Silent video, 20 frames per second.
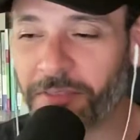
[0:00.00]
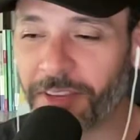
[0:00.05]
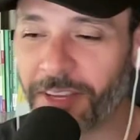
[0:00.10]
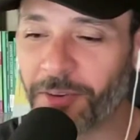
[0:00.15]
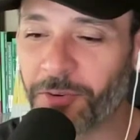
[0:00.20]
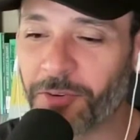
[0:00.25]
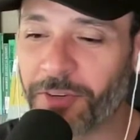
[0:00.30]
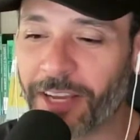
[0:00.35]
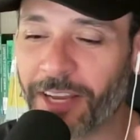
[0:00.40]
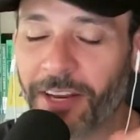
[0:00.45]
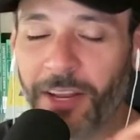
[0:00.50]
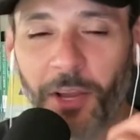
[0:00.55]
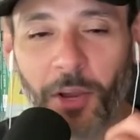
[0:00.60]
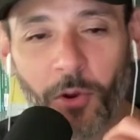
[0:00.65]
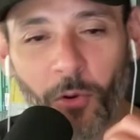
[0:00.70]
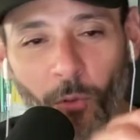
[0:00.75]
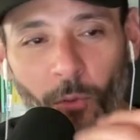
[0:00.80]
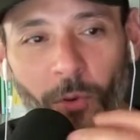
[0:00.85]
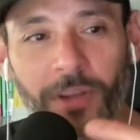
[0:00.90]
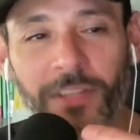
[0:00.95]
the internet?
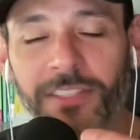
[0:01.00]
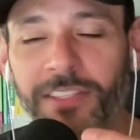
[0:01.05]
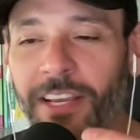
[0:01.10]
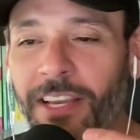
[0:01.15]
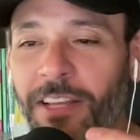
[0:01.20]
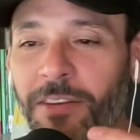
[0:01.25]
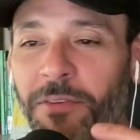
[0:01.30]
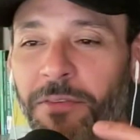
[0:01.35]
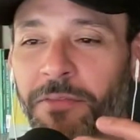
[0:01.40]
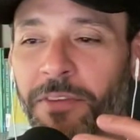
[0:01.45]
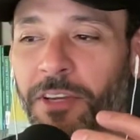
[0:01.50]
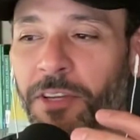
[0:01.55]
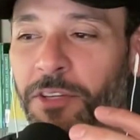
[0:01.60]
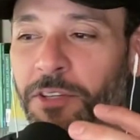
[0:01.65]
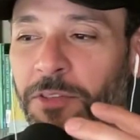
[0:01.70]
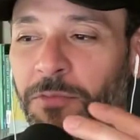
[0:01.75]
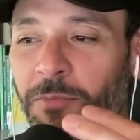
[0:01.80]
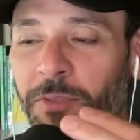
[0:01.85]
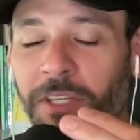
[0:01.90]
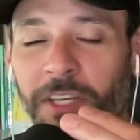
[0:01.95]
Where's that
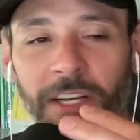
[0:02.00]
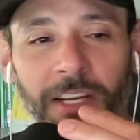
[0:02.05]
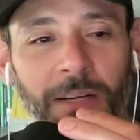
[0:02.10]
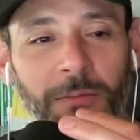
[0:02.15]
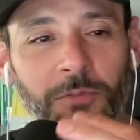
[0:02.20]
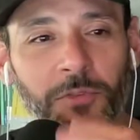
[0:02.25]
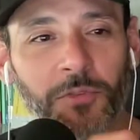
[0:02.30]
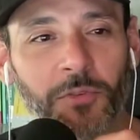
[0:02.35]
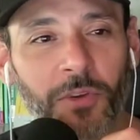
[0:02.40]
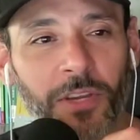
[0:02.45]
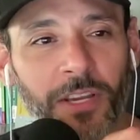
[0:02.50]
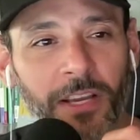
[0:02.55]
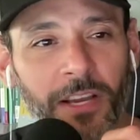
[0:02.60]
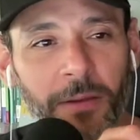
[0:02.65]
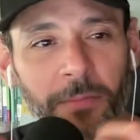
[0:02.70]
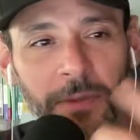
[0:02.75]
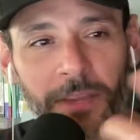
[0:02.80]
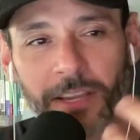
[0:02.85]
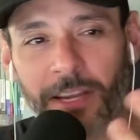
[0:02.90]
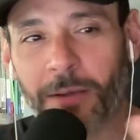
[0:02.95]
innovation when it comes to
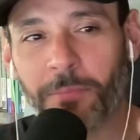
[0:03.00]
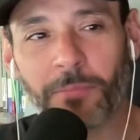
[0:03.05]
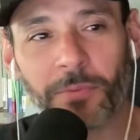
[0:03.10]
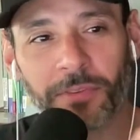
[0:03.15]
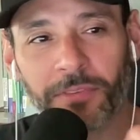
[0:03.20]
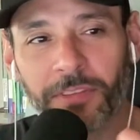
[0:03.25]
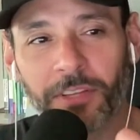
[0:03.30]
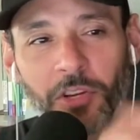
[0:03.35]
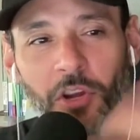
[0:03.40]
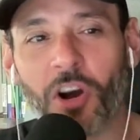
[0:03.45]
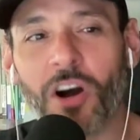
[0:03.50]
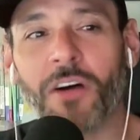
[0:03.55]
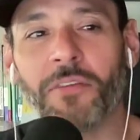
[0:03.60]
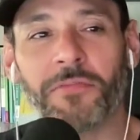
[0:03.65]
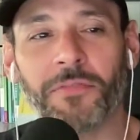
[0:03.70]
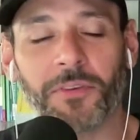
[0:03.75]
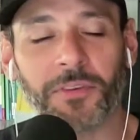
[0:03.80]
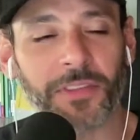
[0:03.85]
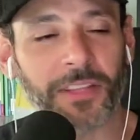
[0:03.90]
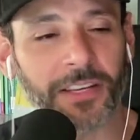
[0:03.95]
coming up with an
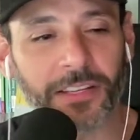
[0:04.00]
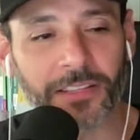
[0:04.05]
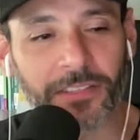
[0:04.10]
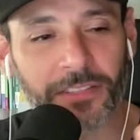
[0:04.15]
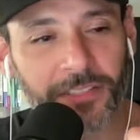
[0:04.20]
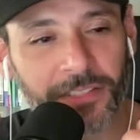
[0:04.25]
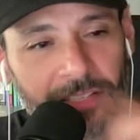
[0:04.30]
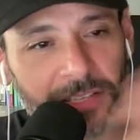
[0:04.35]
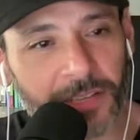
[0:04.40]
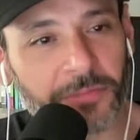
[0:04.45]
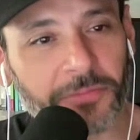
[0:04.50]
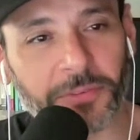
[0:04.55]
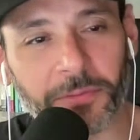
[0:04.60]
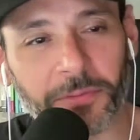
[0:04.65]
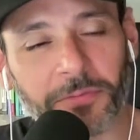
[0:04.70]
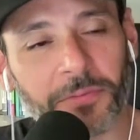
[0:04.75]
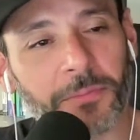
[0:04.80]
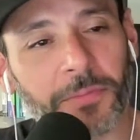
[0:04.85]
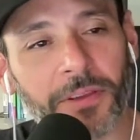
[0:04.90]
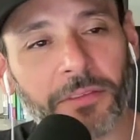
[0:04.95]
offer that is
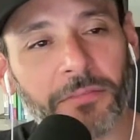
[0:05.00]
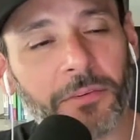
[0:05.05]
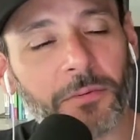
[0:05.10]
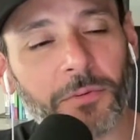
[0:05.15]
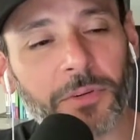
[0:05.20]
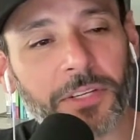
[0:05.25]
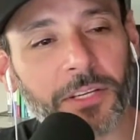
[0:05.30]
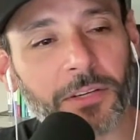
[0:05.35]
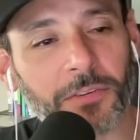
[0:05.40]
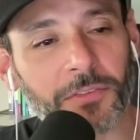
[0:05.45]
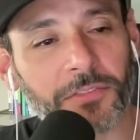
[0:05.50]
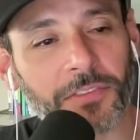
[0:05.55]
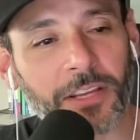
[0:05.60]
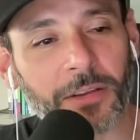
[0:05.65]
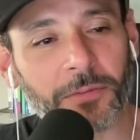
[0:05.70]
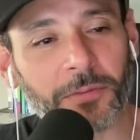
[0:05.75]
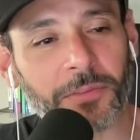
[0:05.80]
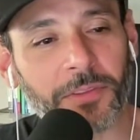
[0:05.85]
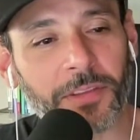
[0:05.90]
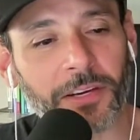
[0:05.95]
different from everyone else
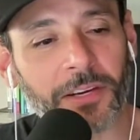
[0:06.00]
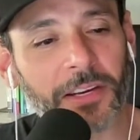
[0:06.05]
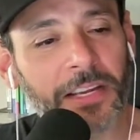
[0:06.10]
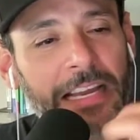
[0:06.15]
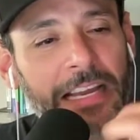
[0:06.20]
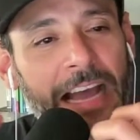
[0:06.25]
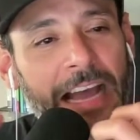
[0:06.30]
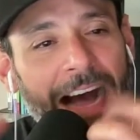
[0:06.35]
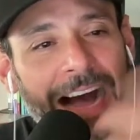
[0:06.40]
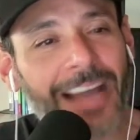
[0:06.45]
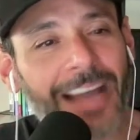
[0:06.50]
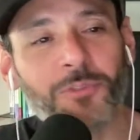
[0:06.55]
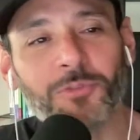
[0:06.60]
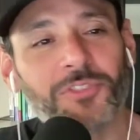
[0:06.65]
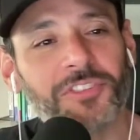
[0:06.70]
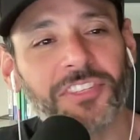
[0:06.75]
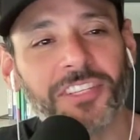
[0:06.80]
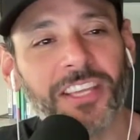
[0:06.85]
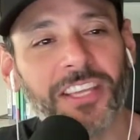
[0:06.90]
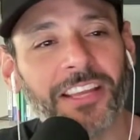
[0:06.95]
out there? I don't
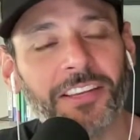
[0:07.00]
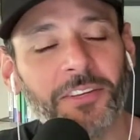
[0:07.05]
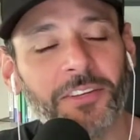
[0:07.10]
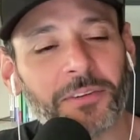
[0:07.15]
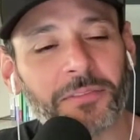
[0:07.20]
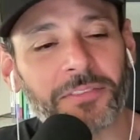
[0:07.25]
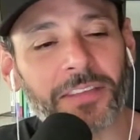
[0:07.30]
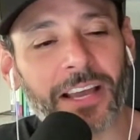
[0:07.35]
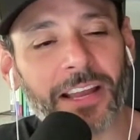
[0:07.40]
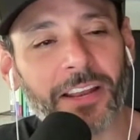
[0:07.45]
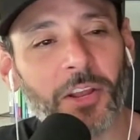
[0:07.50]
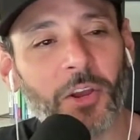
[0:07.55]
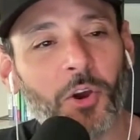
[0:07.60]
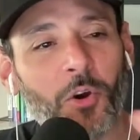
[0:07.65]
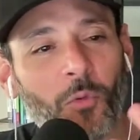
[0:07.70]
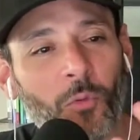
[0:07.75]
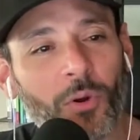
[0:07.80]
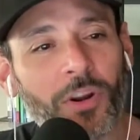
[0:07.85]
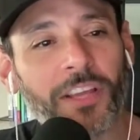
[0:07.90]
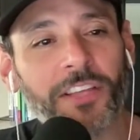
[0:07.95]
see any of that.
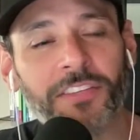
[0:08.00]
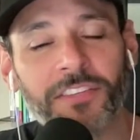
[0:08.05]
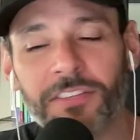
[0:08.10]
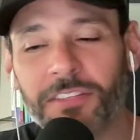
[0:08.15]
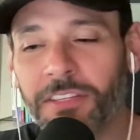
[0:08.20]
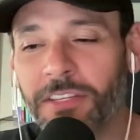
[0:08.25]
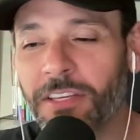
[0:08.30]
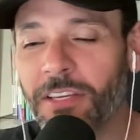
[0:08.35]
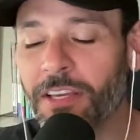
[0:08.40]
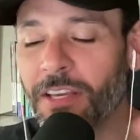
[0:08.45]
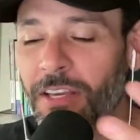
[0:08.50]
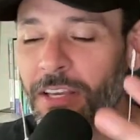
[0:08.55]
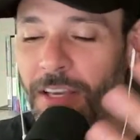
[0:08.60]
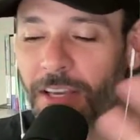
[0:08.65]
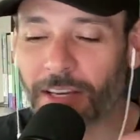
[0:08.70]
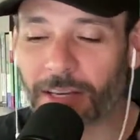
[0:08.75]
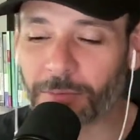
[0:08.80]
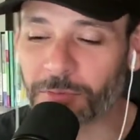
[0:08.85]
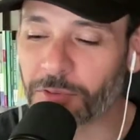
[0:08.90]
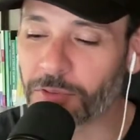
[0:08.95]
What I see,
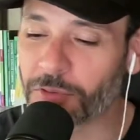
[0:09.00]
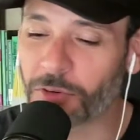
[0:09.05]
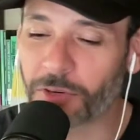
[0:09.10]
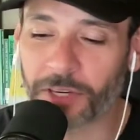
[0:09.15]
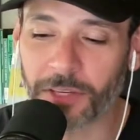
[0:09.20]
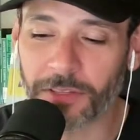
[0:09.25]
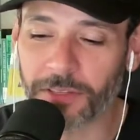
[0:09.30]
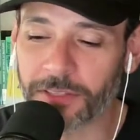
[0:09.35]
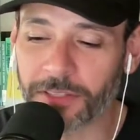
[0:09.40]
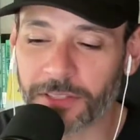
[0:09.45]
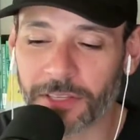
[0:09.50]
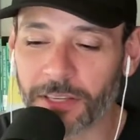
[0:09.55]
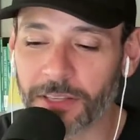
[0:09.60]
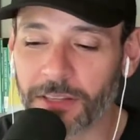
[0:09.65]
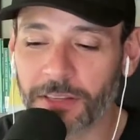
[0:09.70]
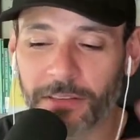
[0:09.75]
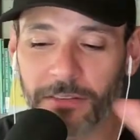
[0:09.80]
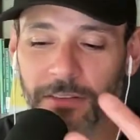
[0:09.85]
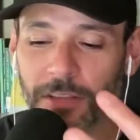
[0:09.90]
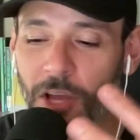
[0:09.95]
and I'm sorry to say
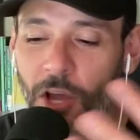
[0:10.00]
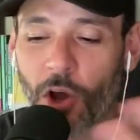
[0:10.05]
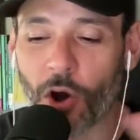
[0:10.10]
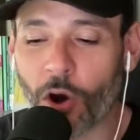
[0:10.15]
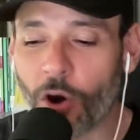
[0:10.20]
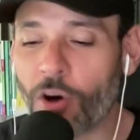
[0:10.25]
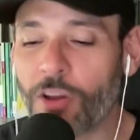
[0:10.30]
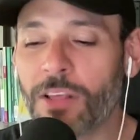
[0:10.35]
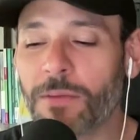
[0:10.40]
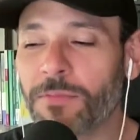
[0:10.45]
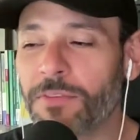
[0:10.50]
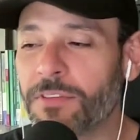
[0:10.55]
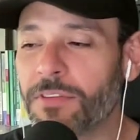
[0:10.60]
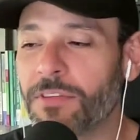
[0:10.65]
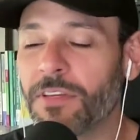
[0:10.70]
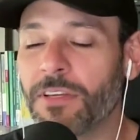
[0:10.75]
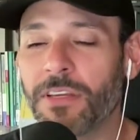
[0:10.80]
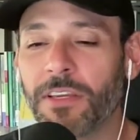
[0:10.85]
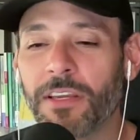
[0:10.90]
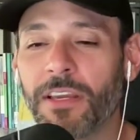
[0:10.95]
this, all I'm
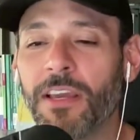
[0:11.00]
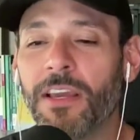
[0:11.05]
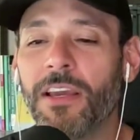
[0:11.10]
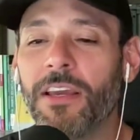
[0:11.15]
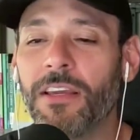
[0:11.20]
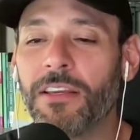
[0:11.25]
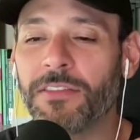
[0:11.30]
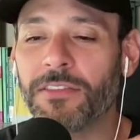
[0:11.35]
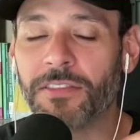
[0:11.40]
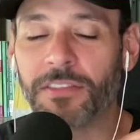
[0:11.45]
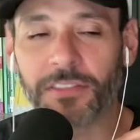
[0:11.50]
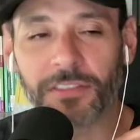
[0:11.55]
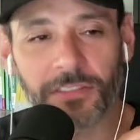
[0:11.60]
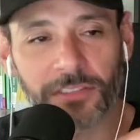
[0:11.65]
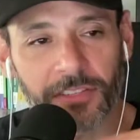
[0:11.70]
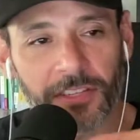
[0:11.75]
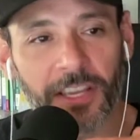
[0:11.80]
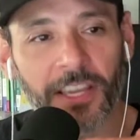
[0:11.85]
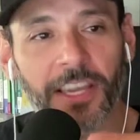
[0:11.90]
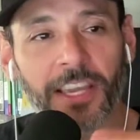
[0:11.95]
seeing is the
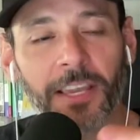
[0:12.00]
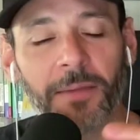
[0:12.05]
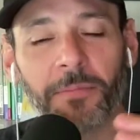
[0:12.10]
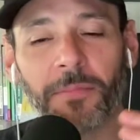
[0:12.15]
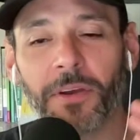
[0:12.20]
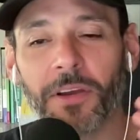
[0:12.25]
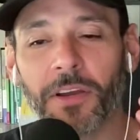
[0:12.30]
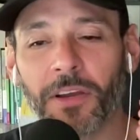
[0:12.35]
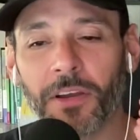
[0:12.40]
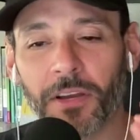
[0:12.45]
same